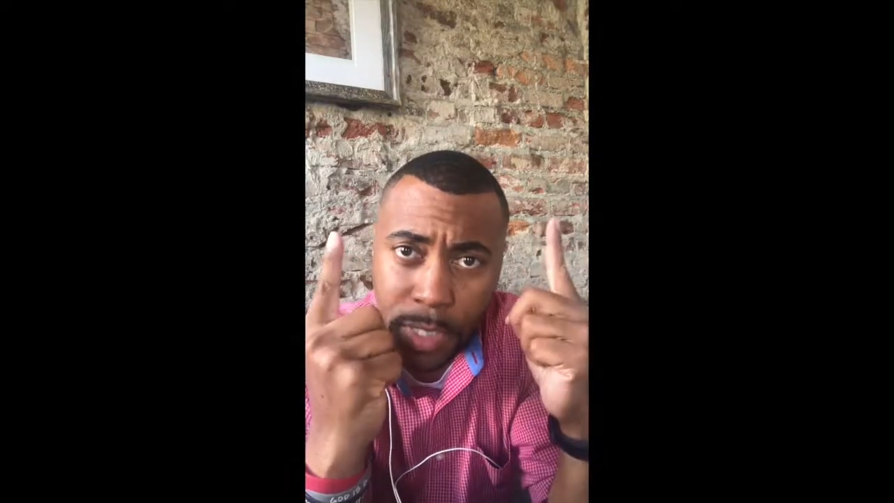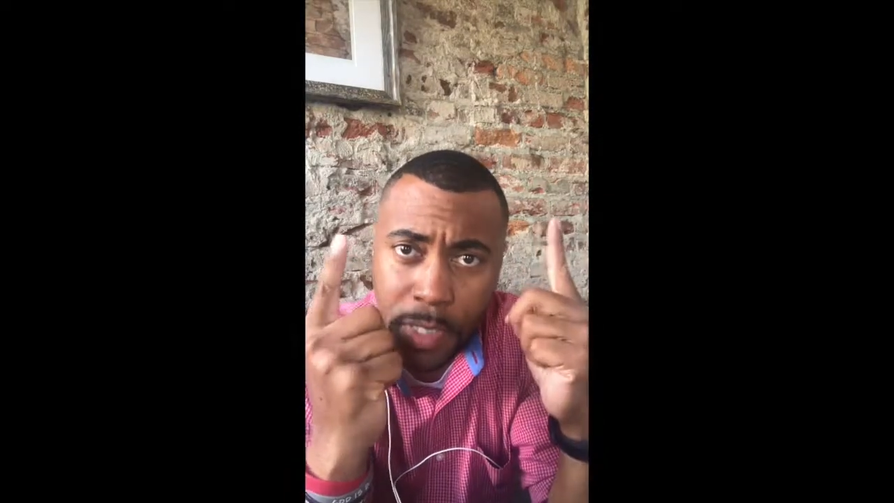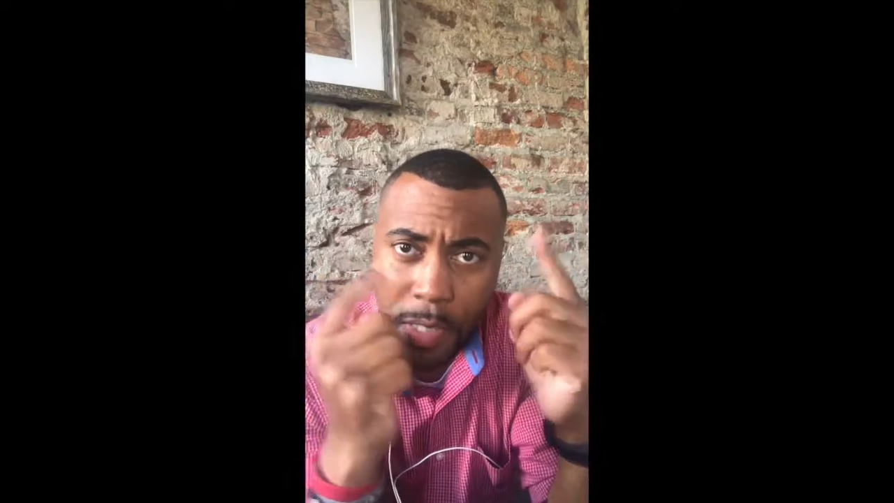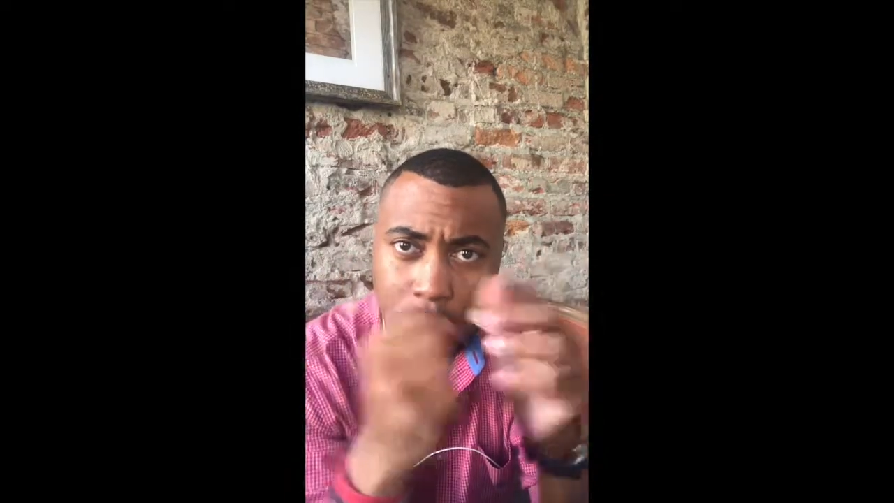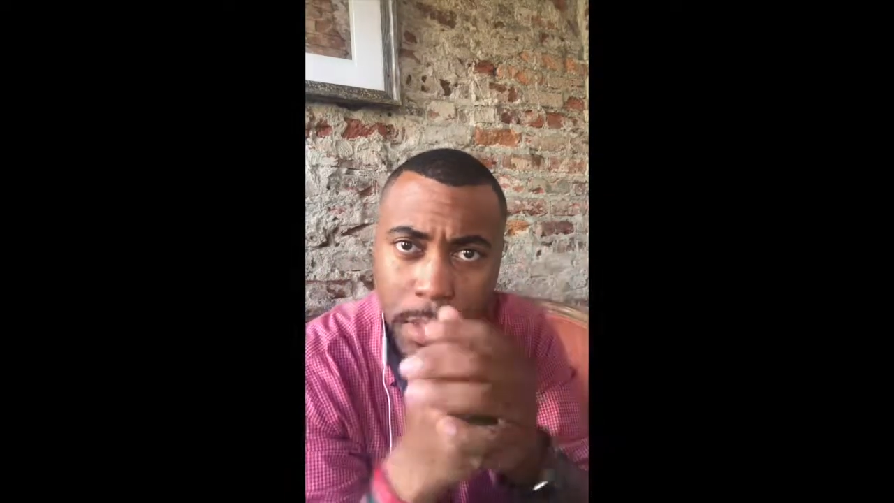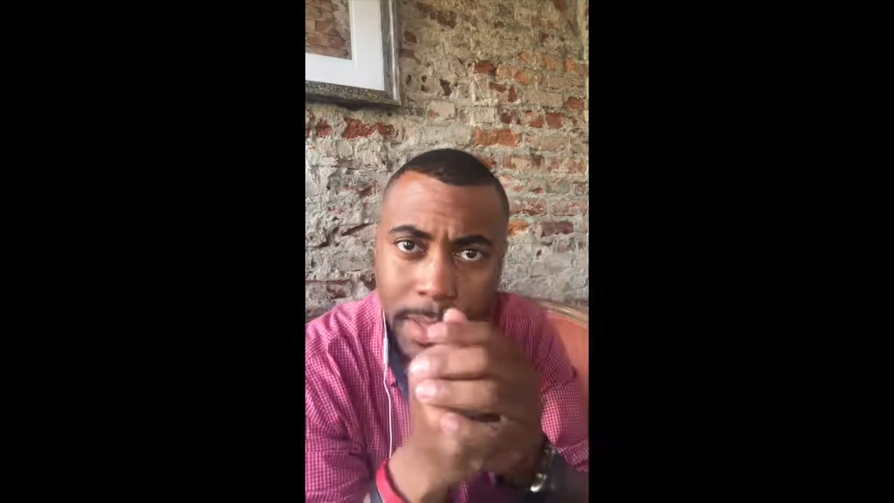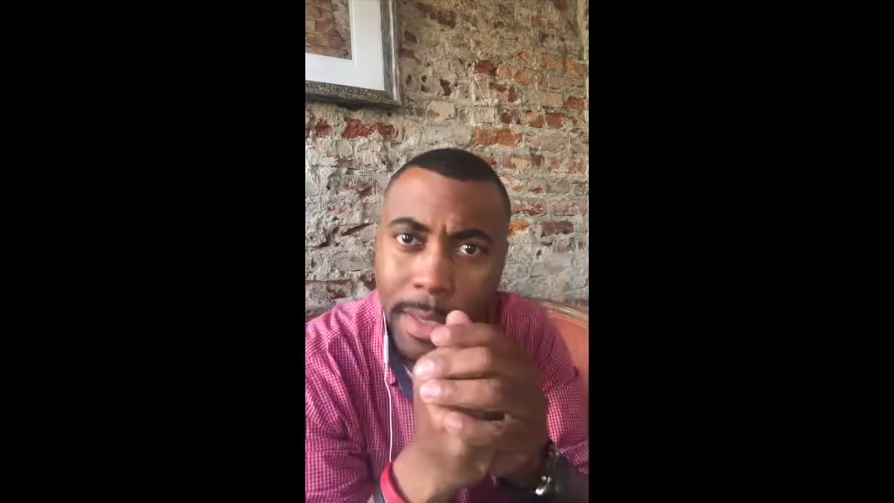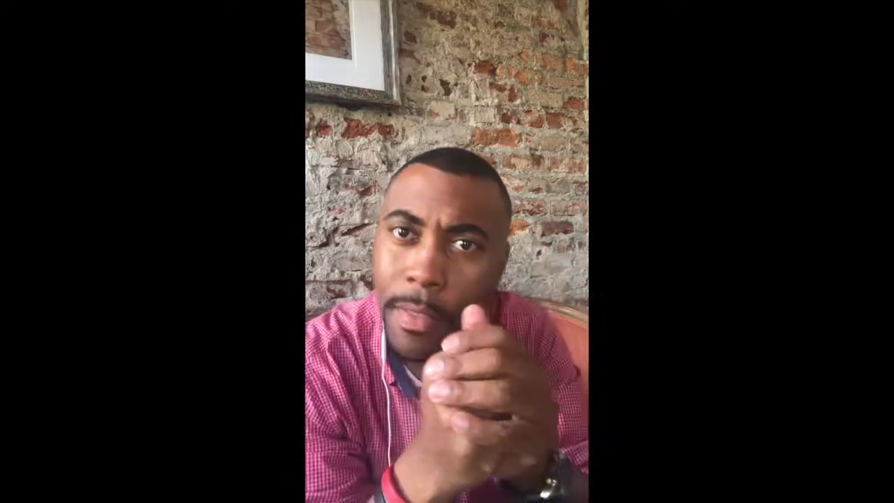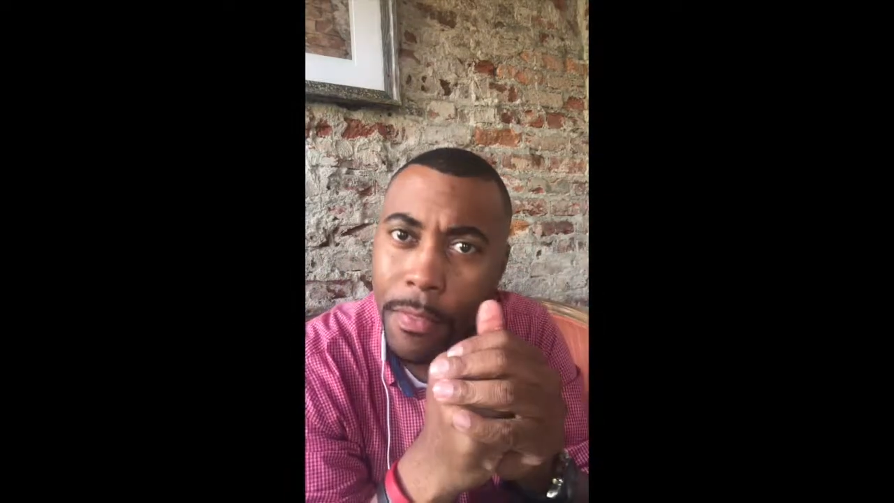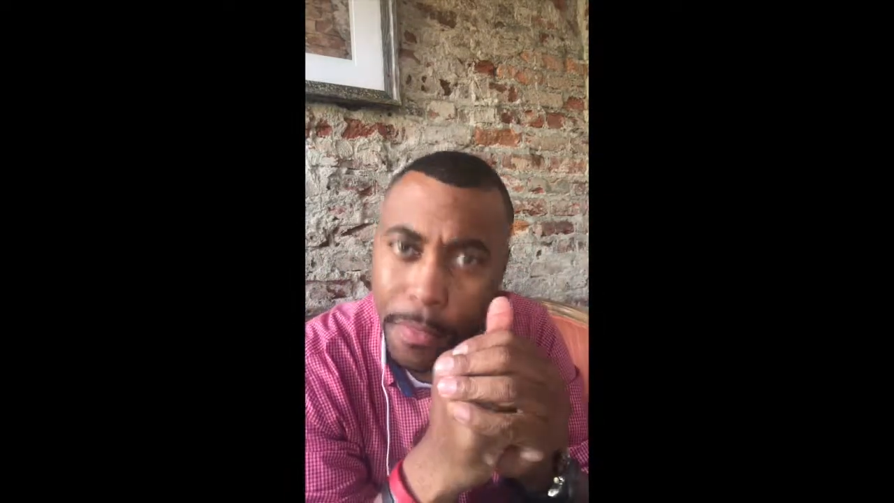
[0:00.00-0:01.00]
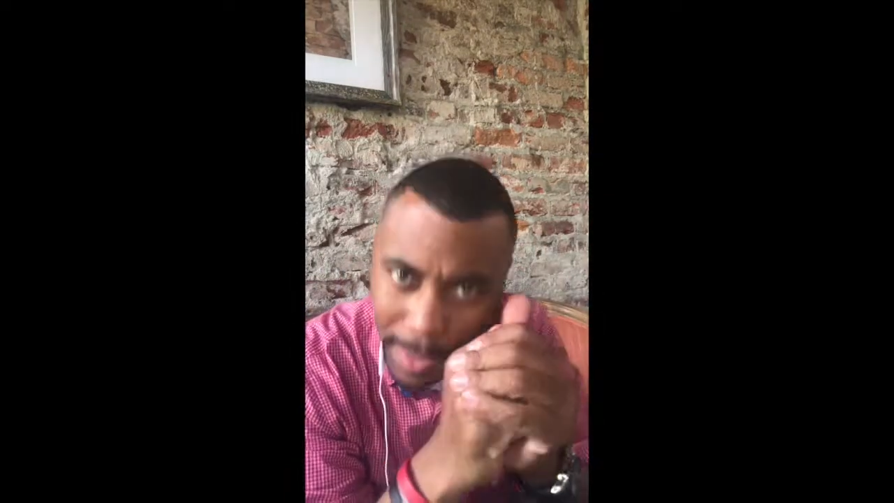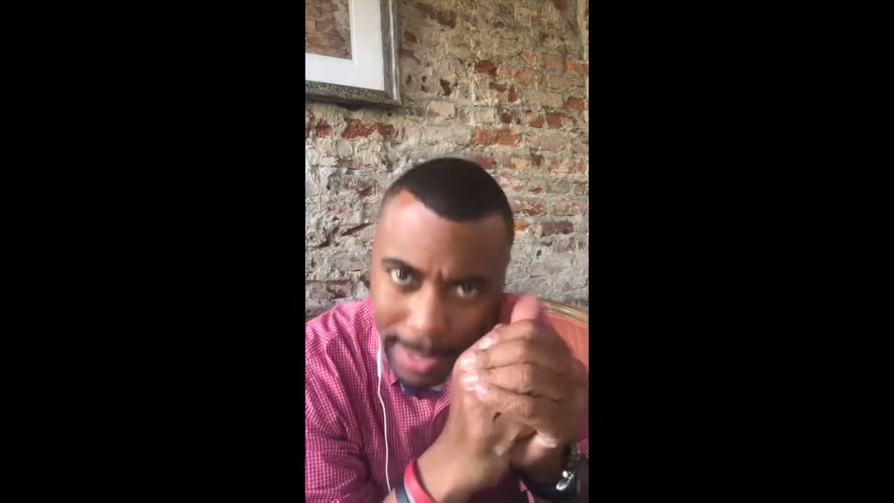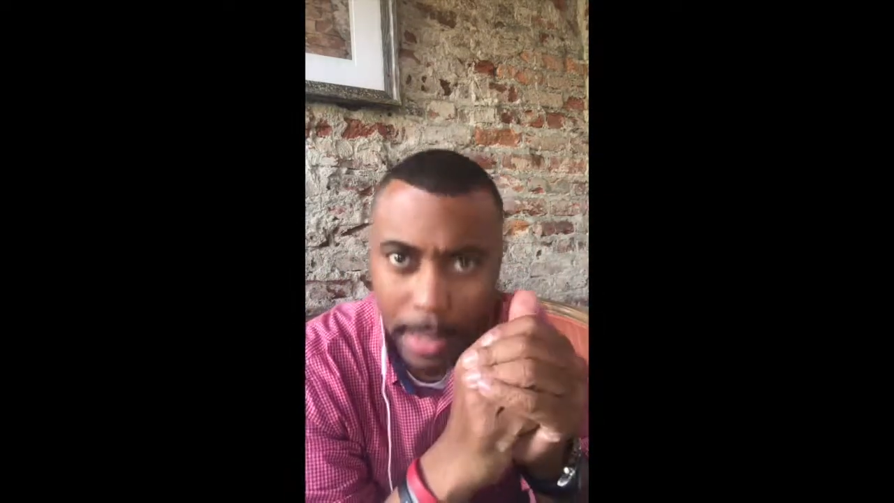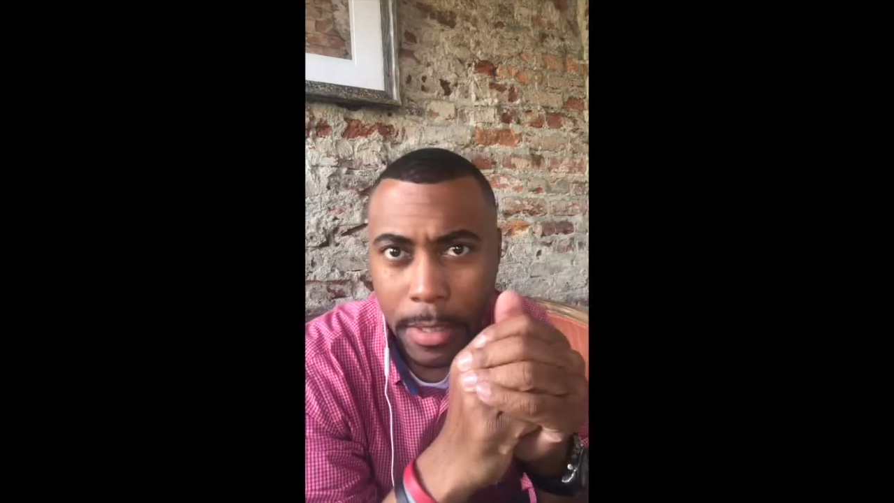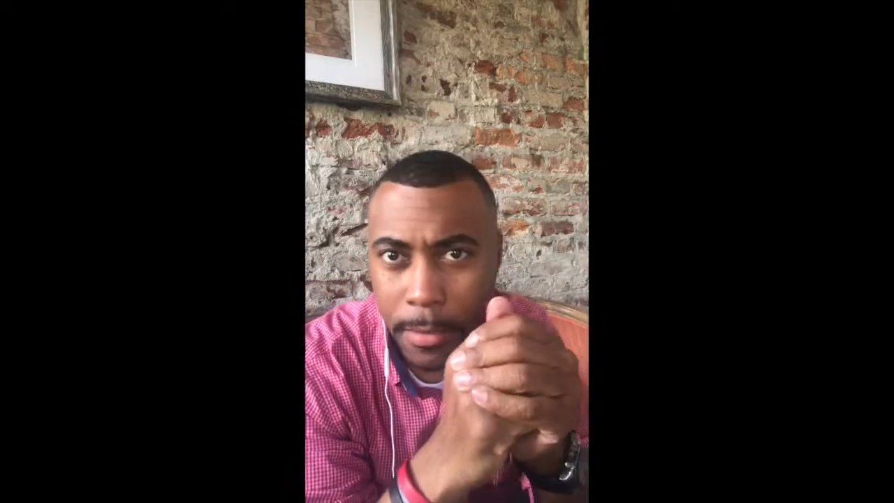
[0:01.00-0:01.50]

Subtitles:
at the ceiling, thinking.